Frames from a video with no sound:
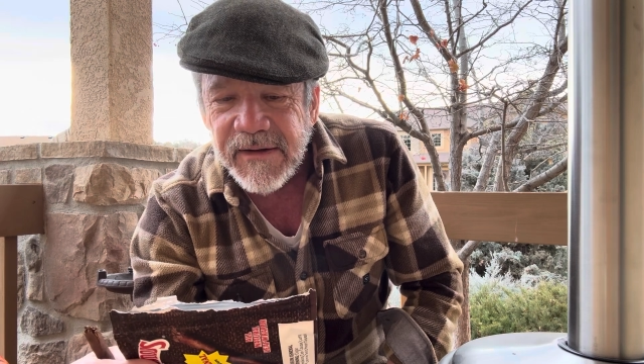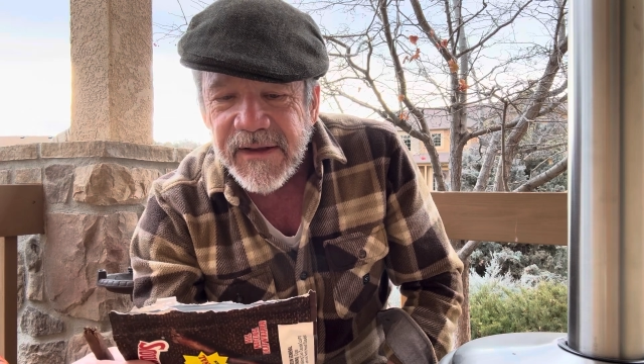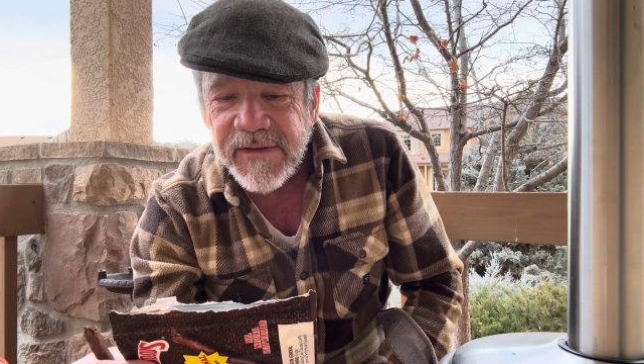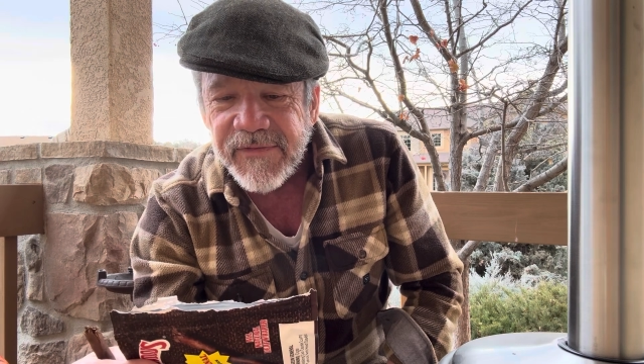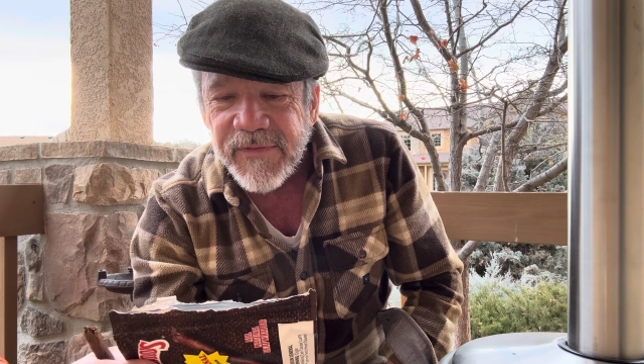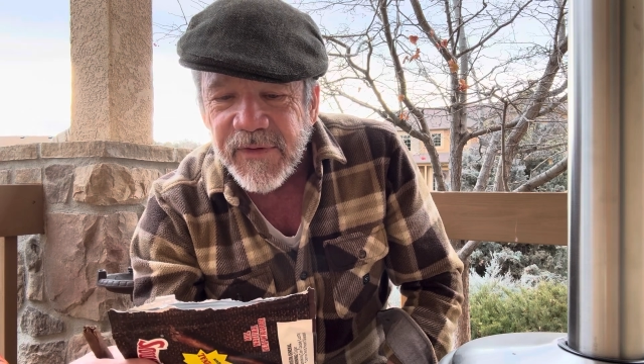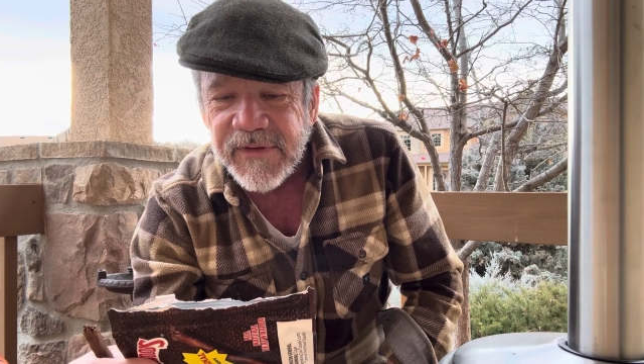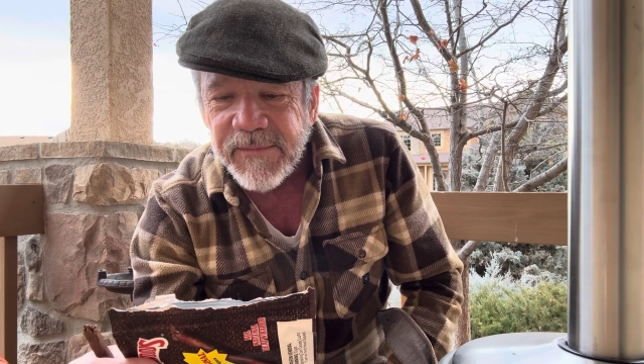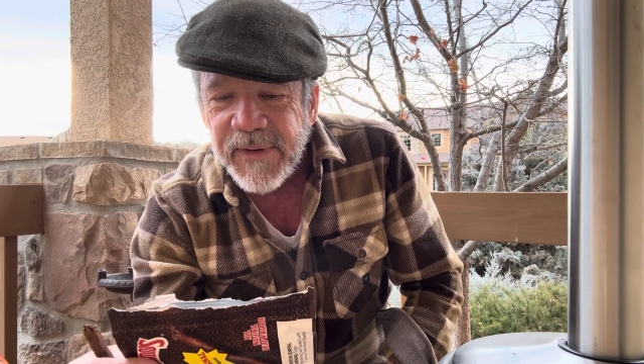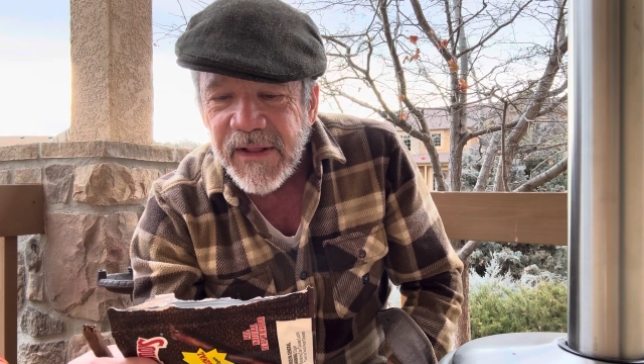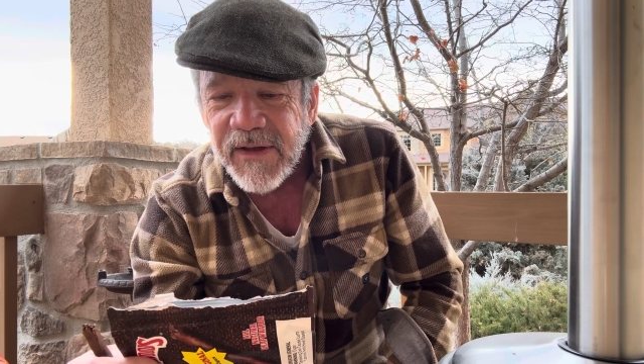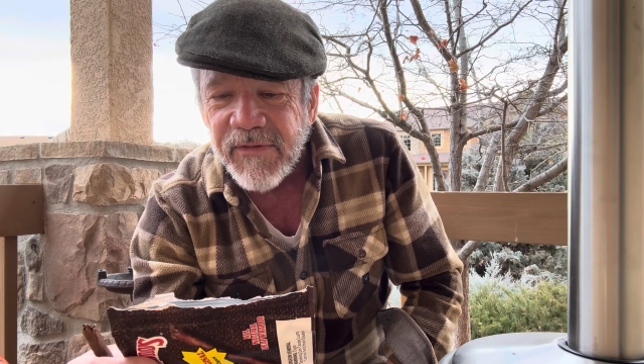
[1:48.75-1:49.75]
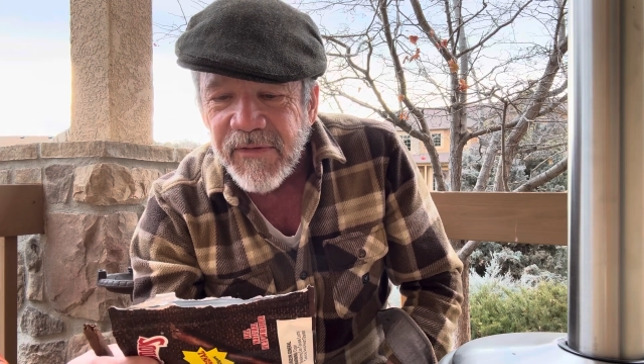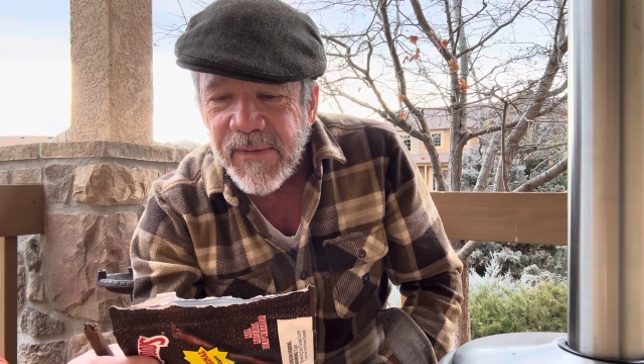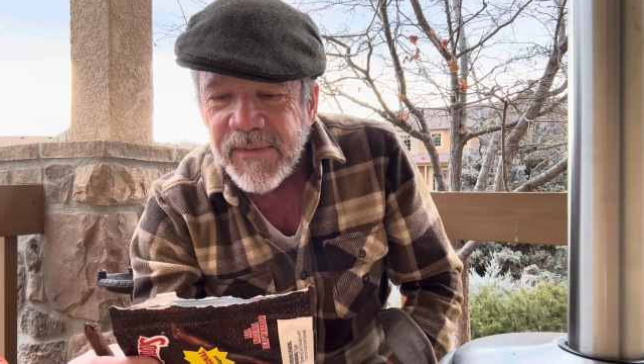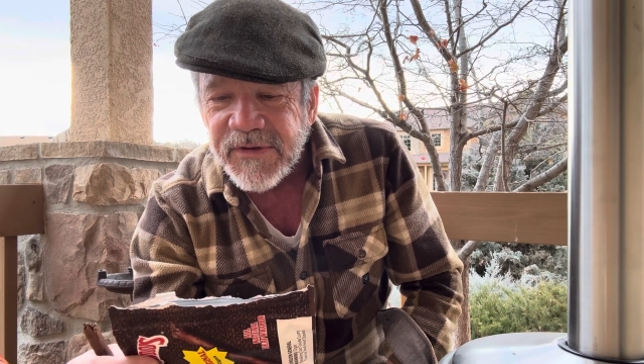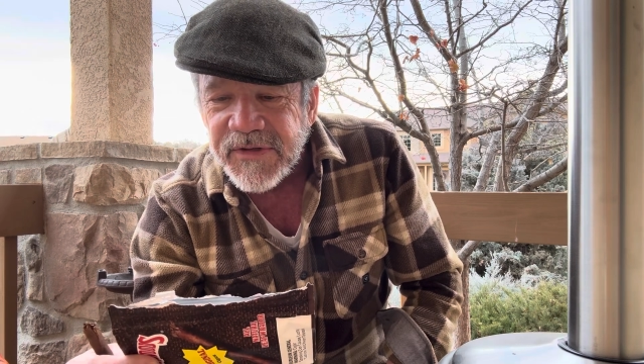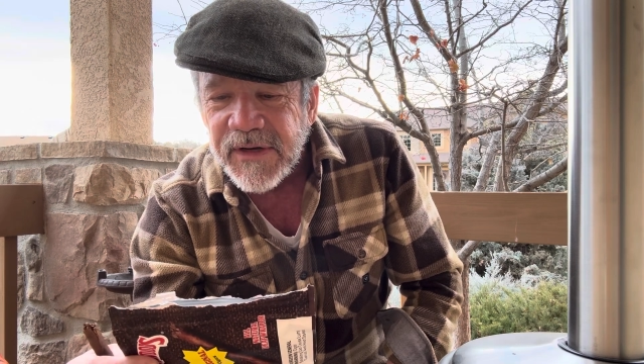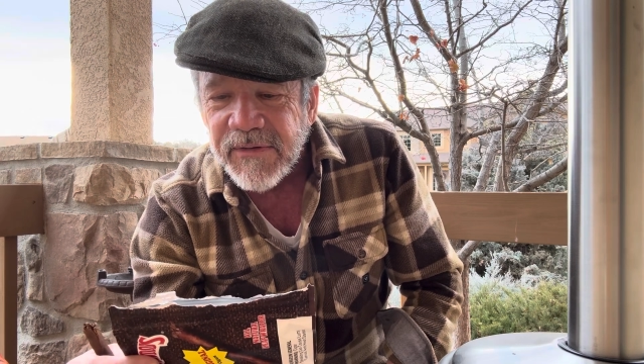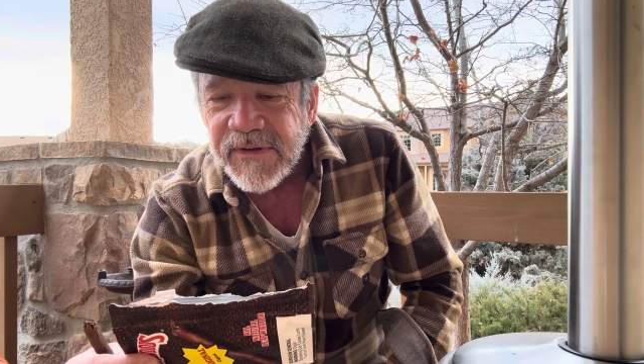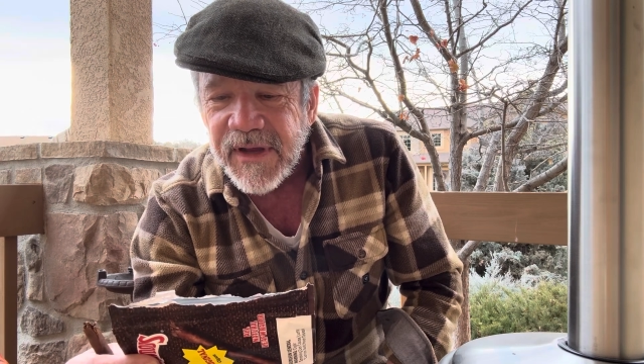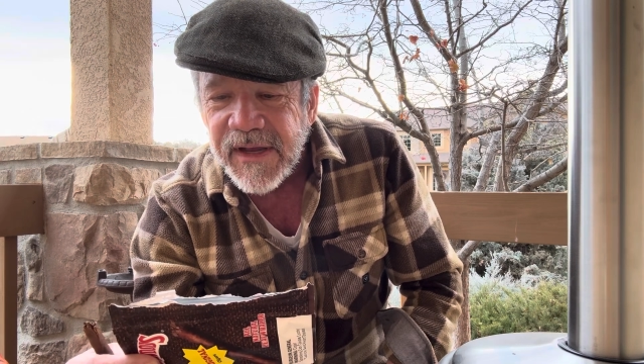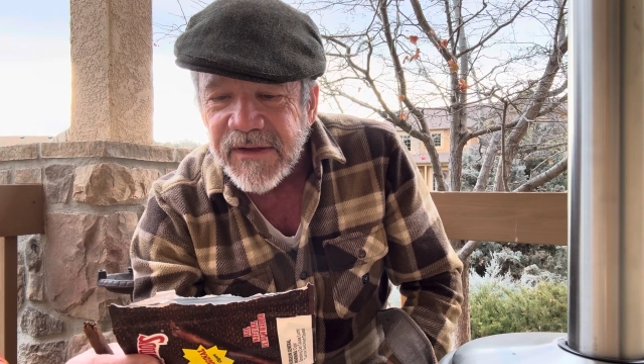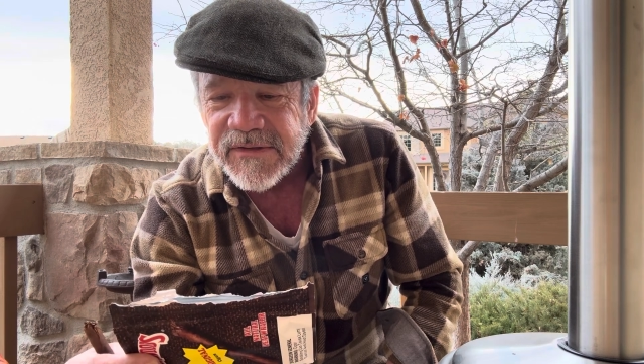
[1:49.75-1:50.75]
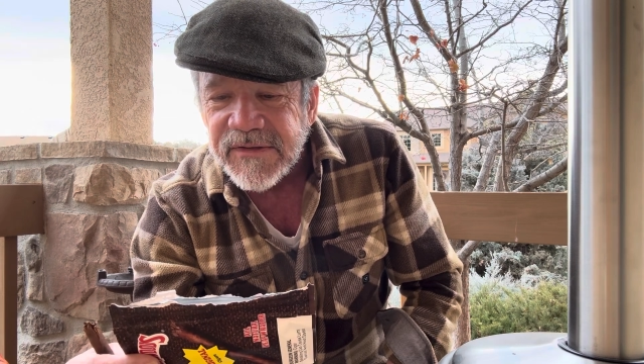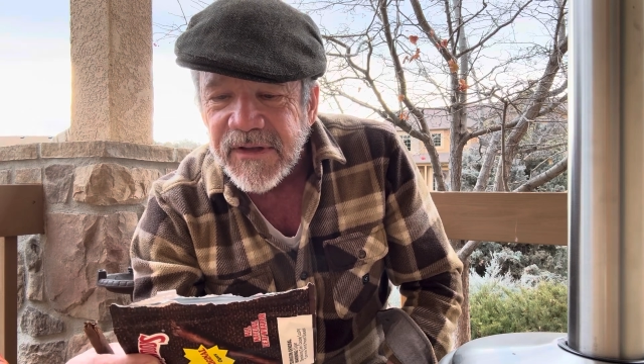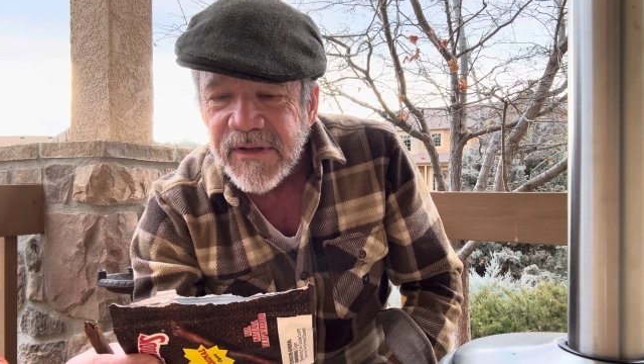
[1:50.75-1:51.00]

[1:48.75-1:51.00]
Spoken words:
leaves for its mellow aroma and gentle taste.